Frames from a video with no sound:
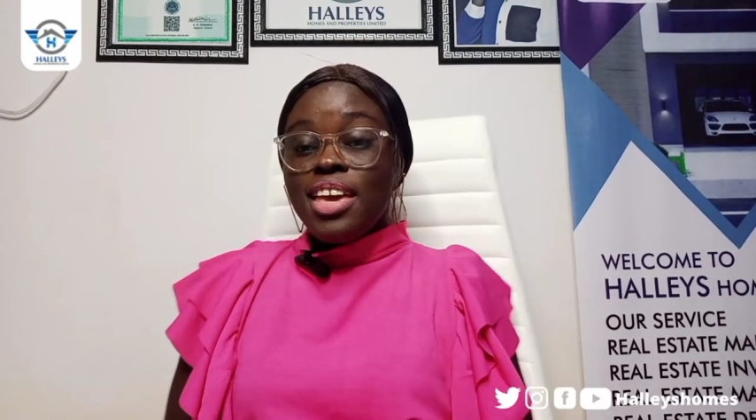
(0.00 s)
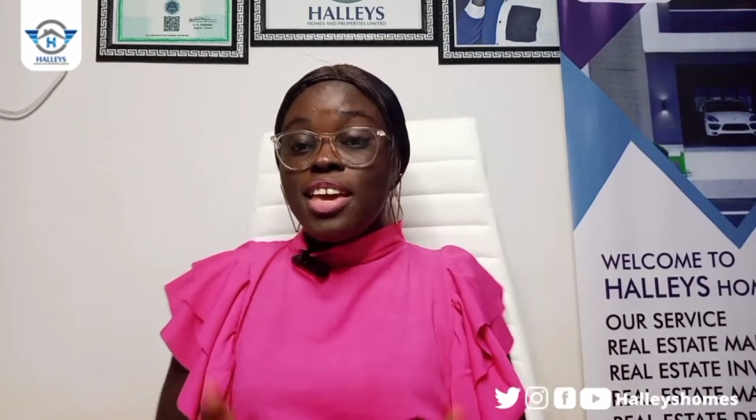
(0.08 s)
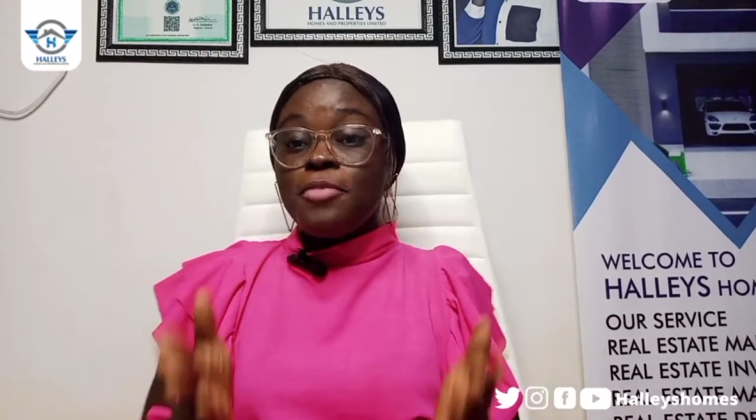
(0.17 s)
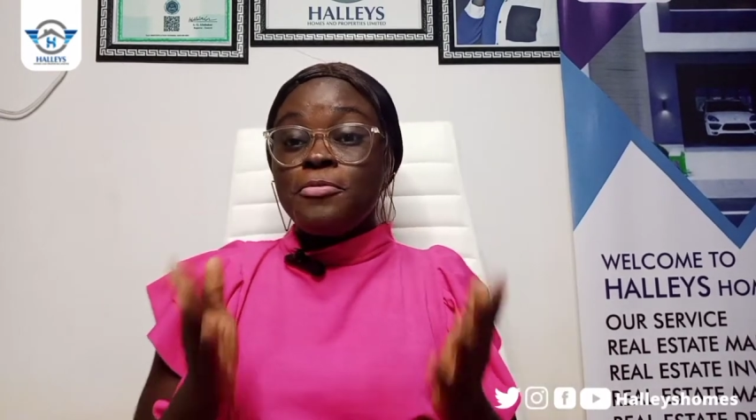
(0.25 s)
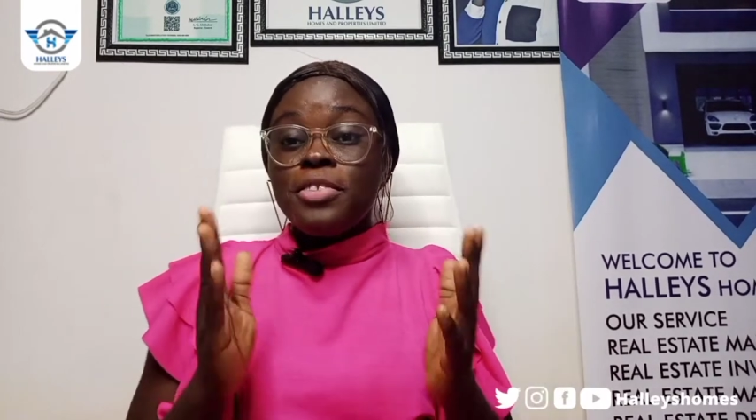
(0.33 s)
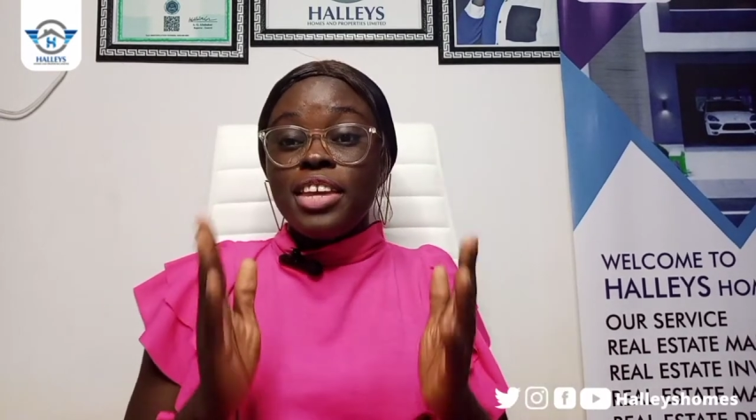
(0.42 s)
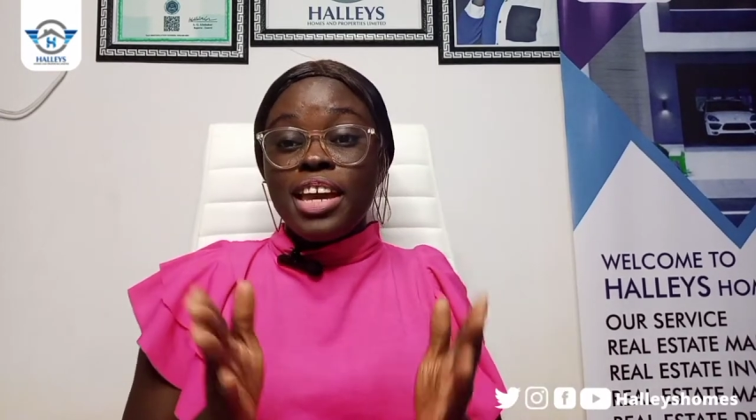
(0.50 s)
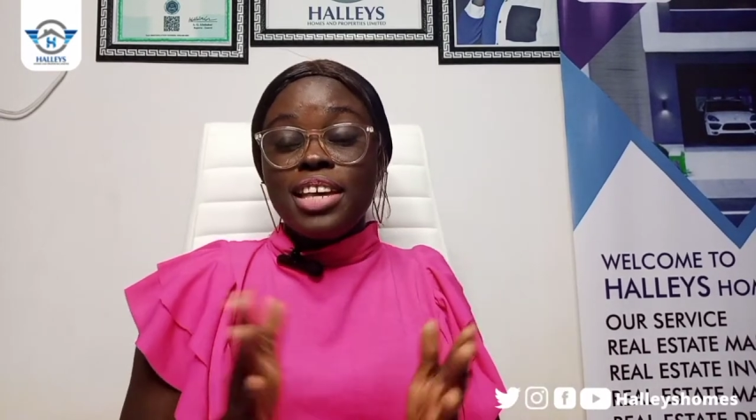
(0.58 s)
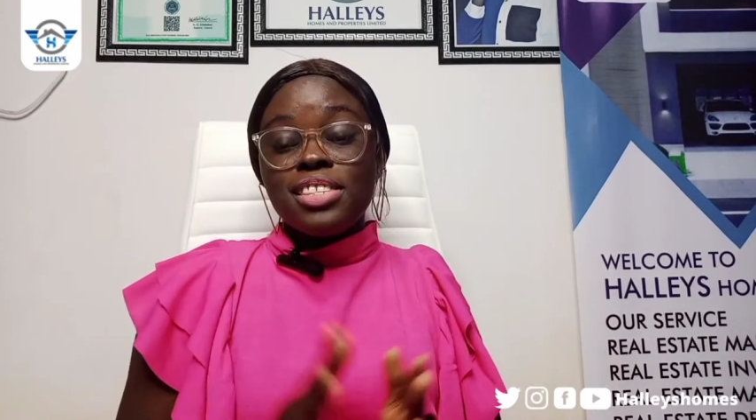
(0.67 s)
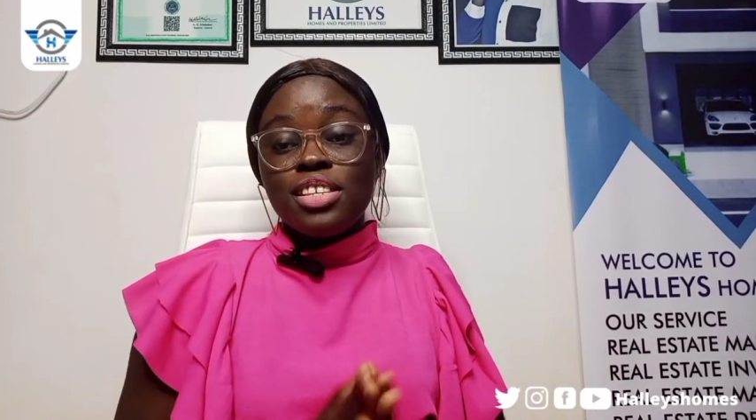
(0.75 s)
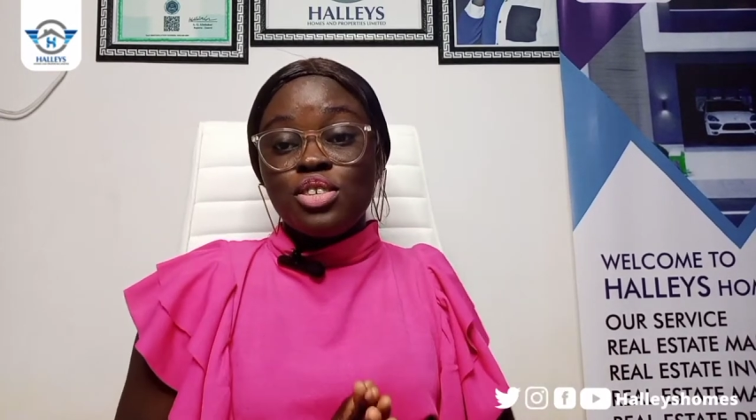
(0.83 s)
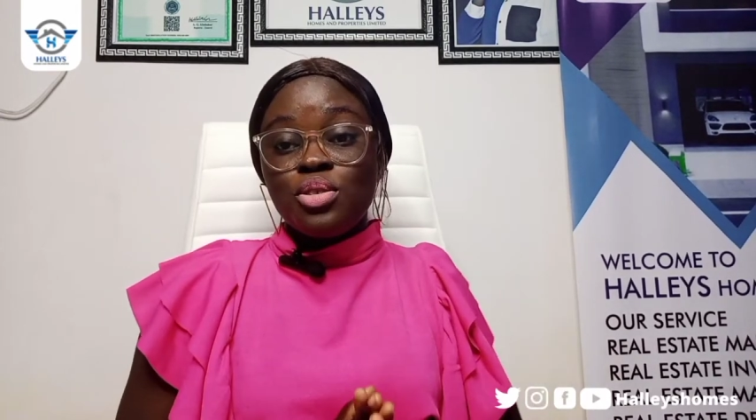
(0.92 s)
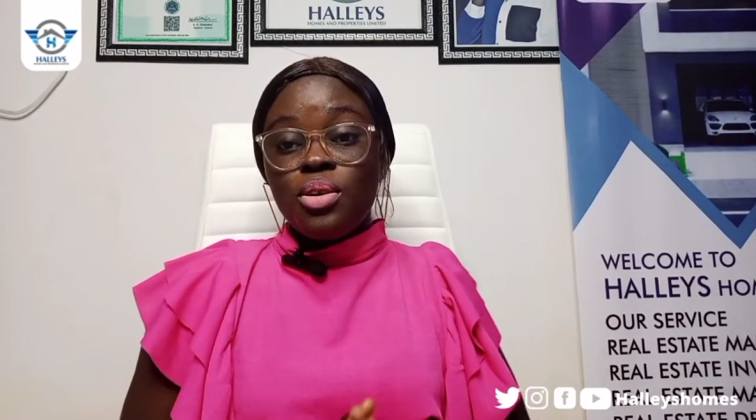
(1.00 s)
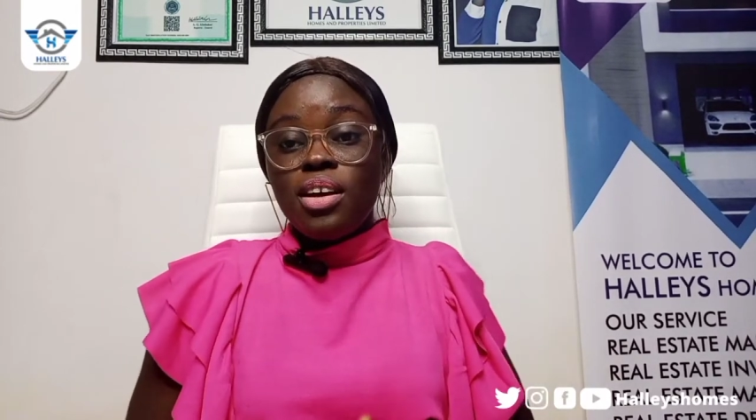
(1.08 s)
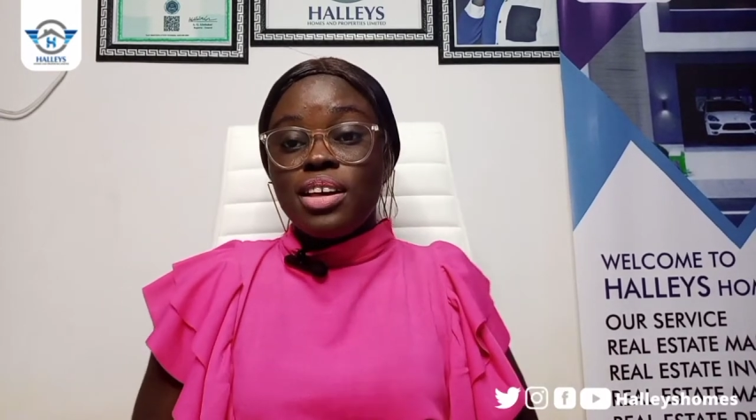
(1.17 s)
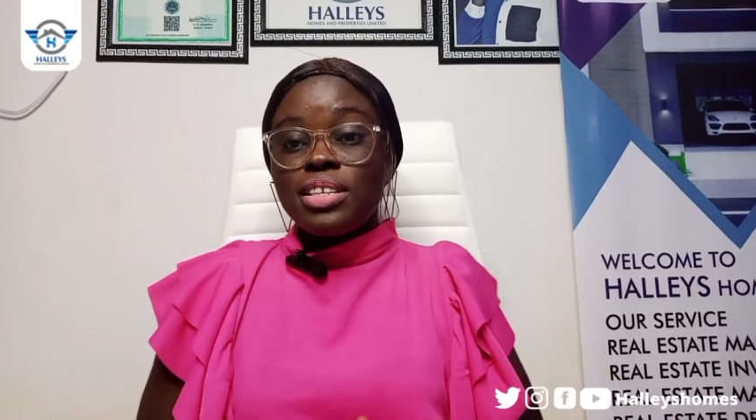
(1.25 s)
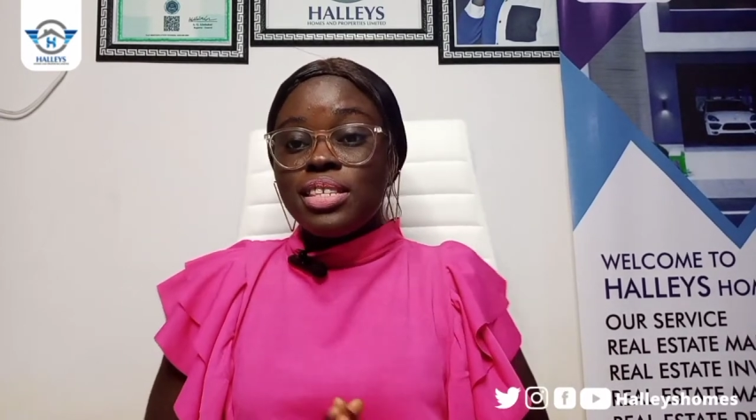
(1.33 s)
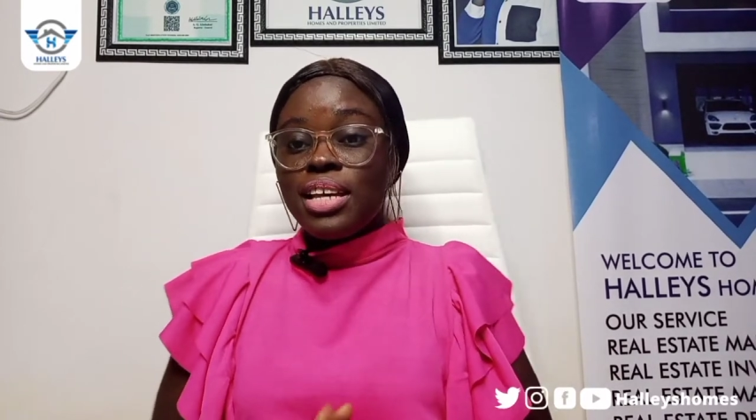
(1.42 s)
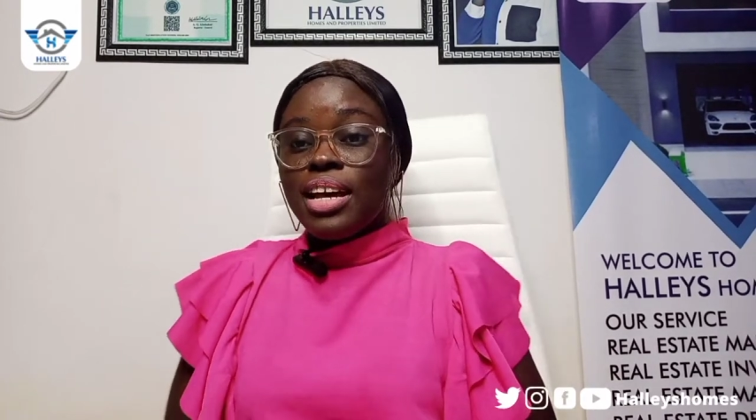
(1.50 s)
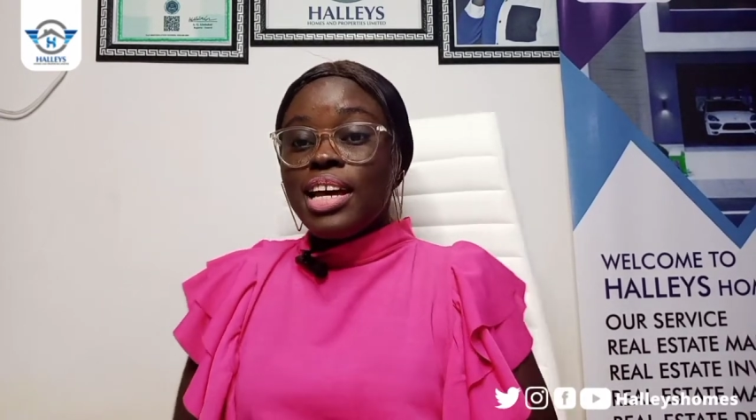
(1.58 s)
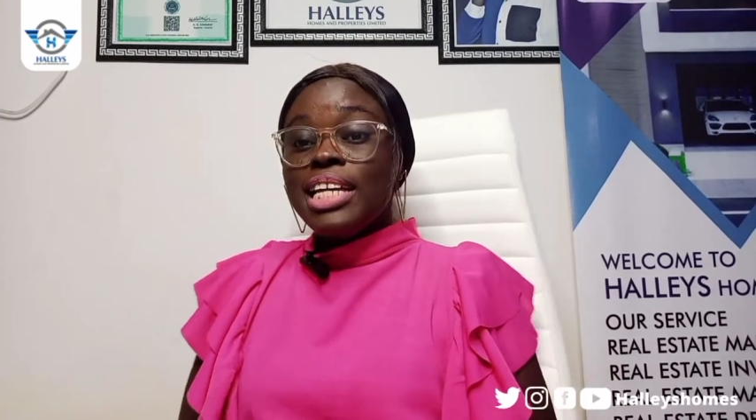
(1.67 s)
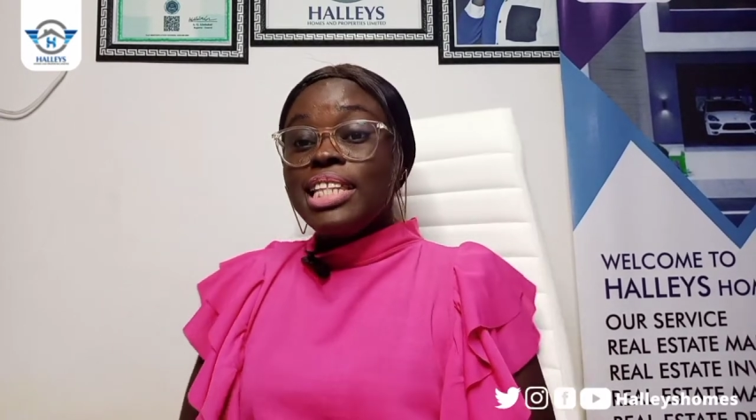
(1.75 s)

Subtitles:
If yes is your answer,